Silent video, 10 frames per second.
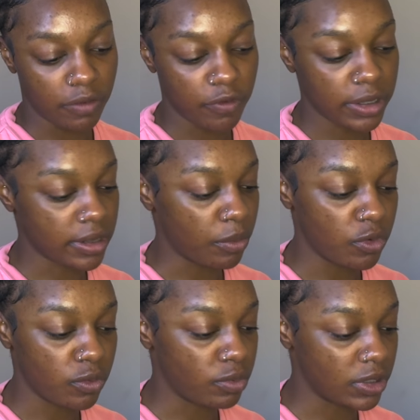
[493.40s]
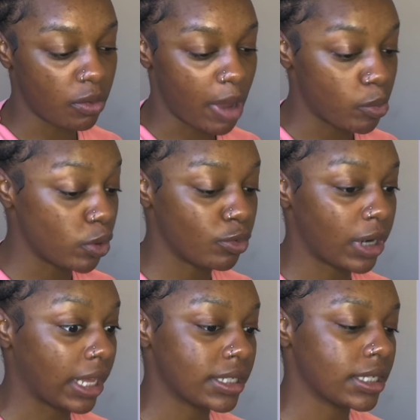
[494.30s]
for example, was on my mood board
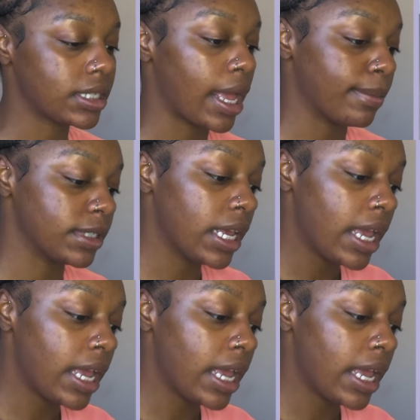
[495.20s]
like 6 times,